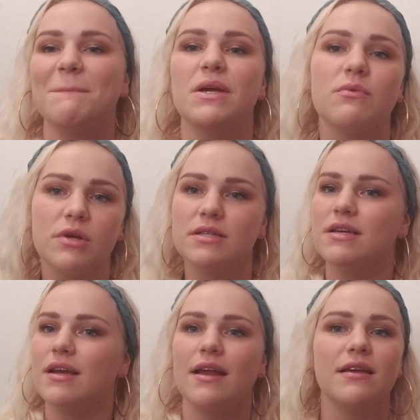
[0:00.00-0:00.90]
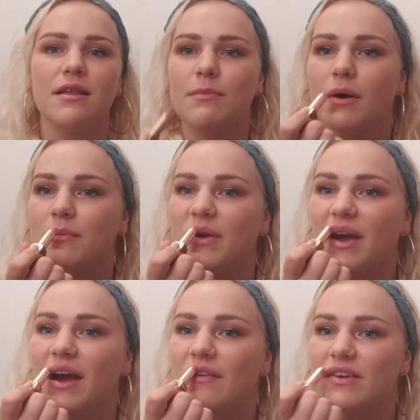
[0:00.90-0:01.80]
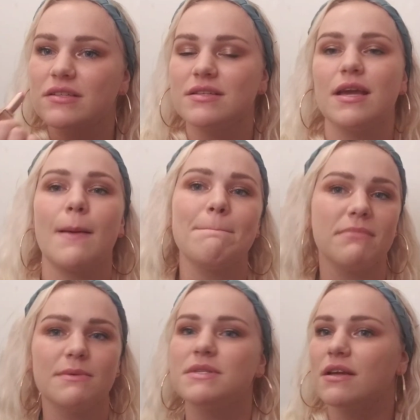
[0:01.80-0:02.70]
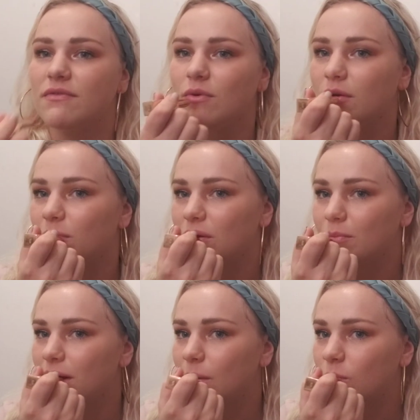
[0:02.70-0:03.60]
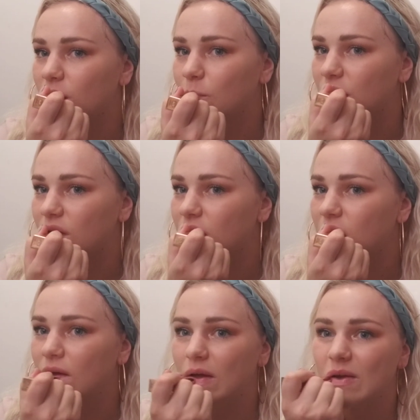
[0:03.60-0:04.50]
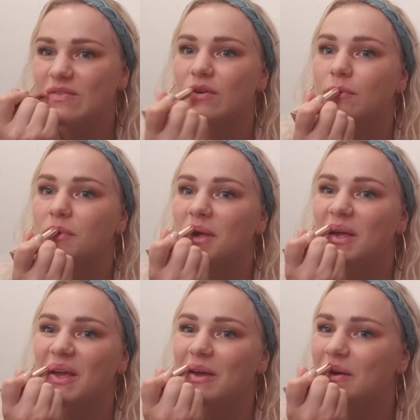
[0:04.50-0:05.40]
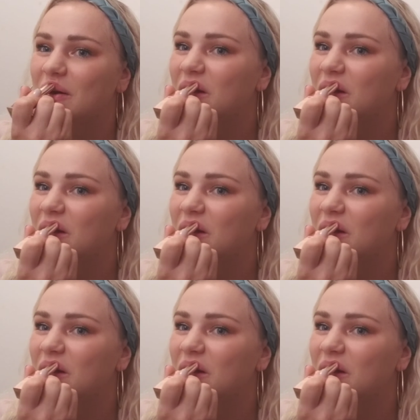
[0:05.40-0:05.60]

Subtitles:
You can really take any lip balm you have. You can take lipstick if you want to make it pop more, but for me,